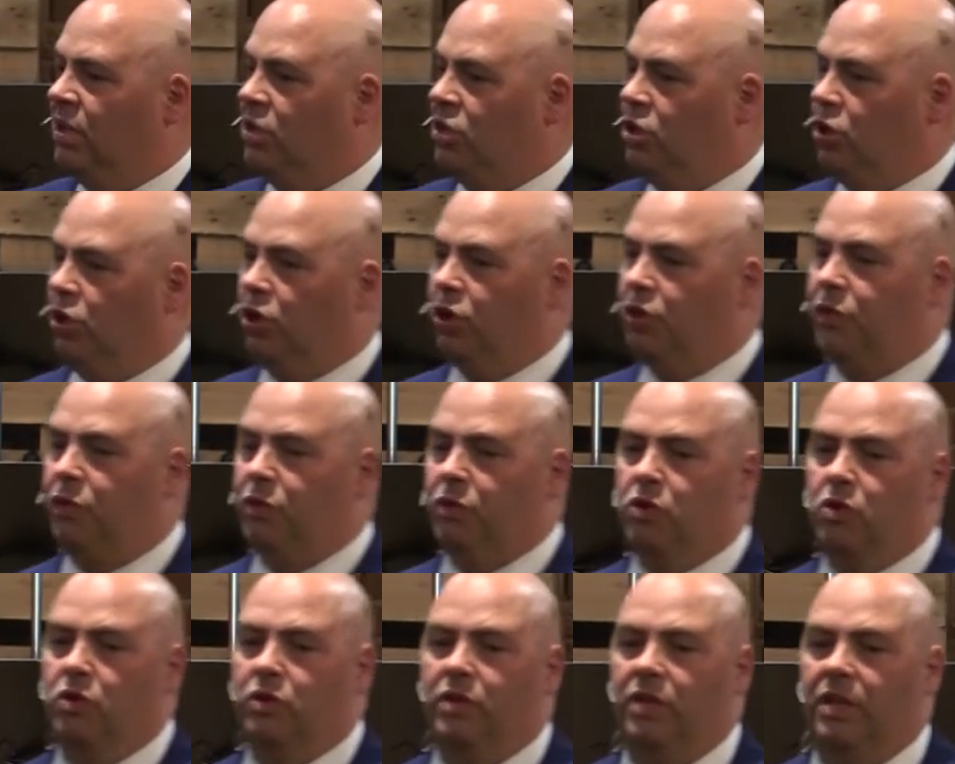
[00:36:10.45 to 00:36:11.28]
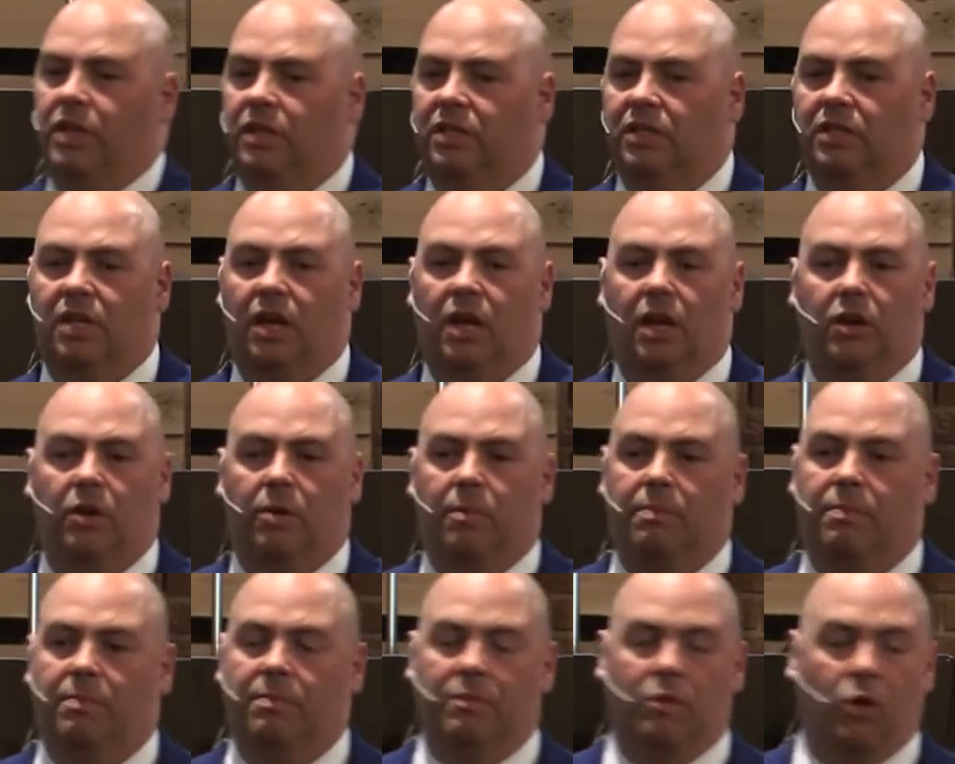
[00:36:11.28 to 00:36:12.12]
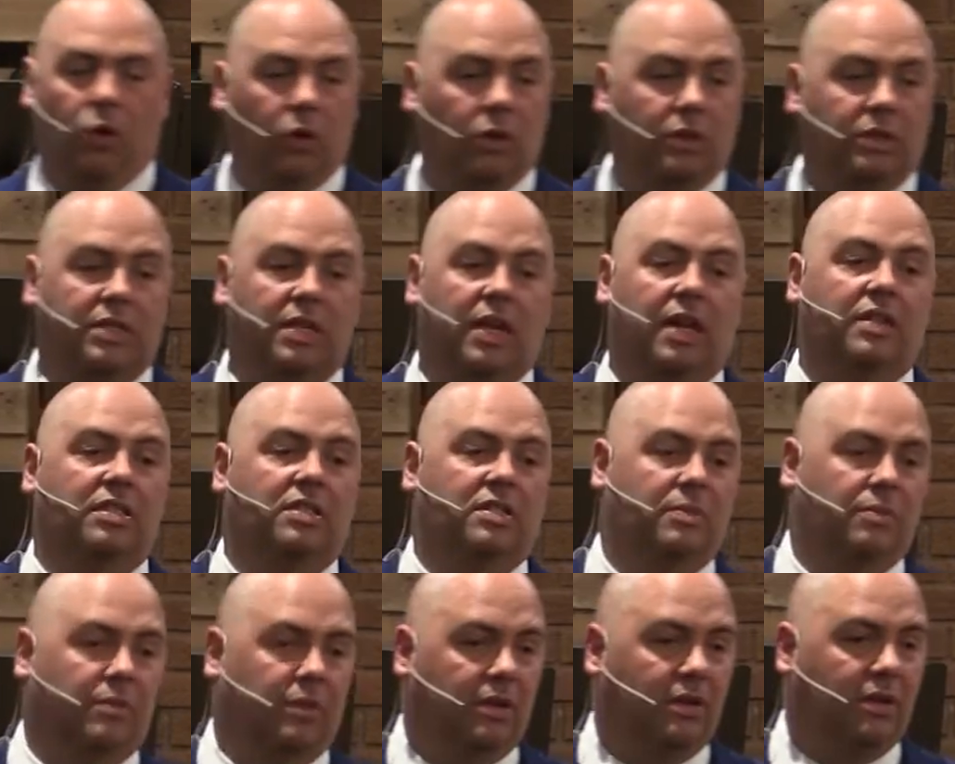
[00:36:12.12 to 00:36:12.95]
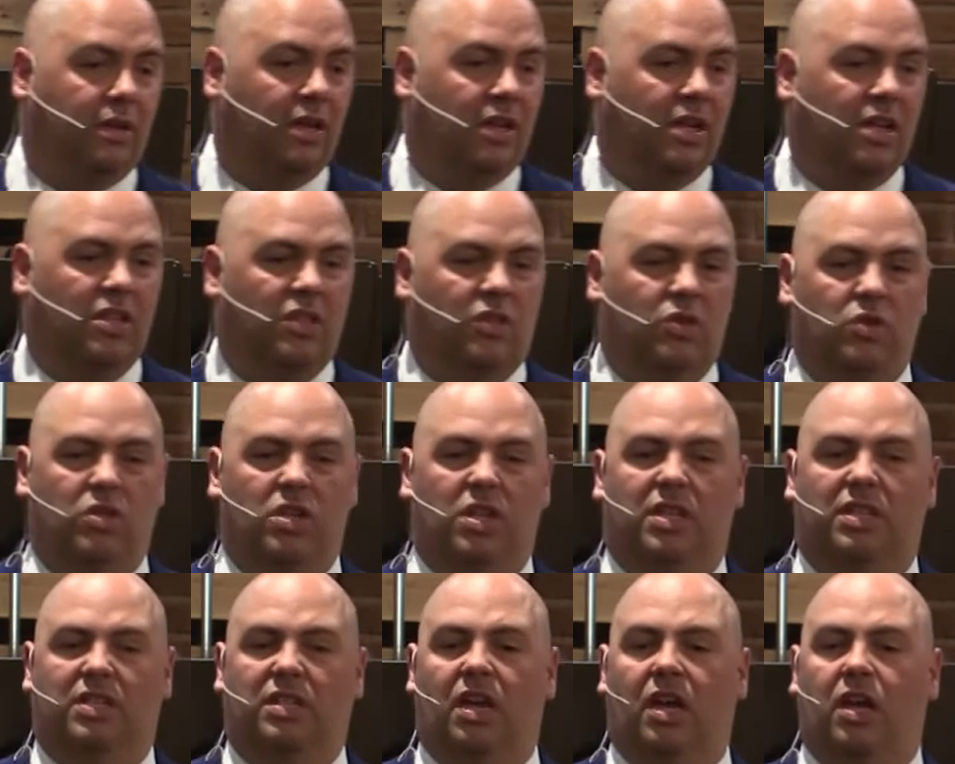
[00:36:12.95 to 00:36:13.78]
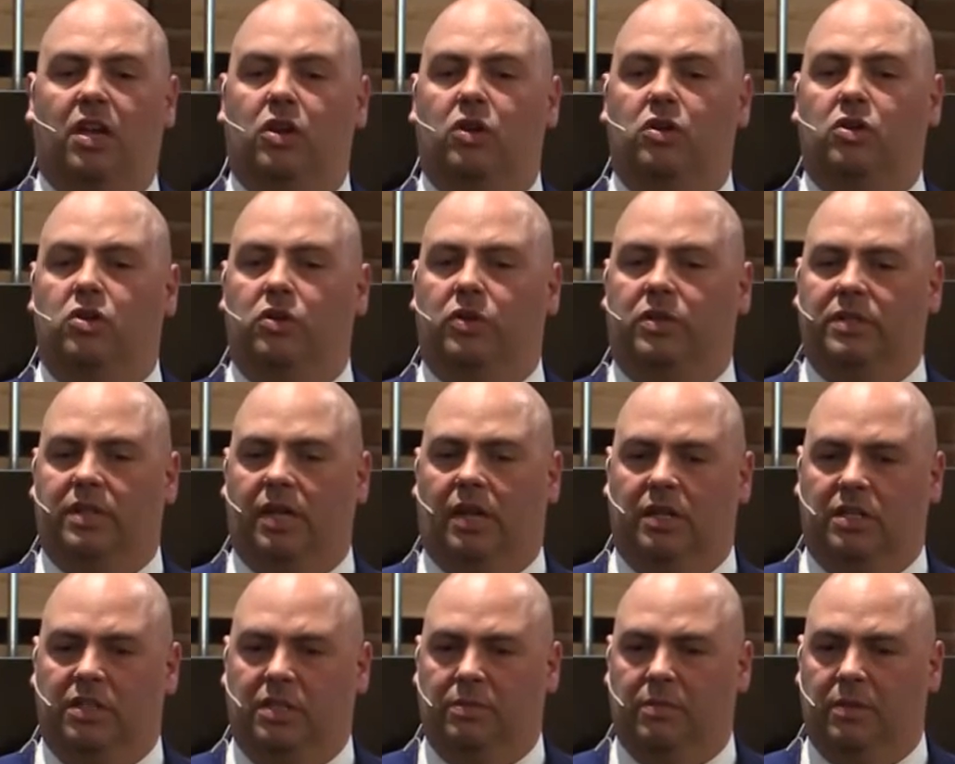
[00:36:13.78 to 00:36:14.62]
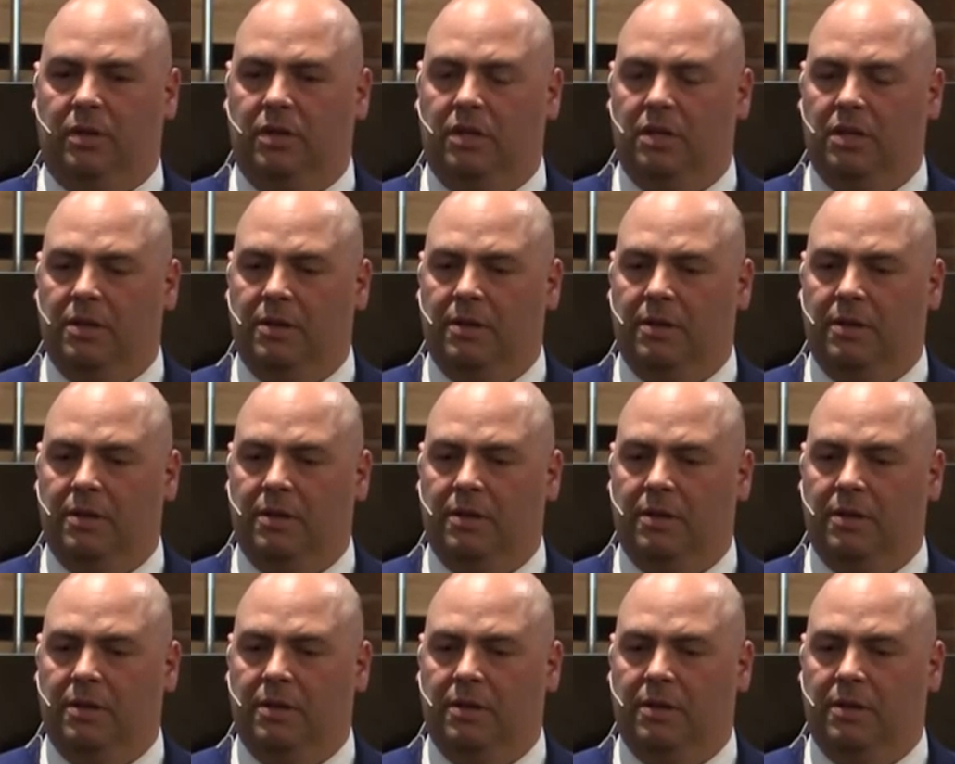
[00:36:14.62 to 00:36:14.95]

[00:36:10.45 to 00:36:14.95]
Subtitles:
You look through the entire Old Testament, through the entire New Testament,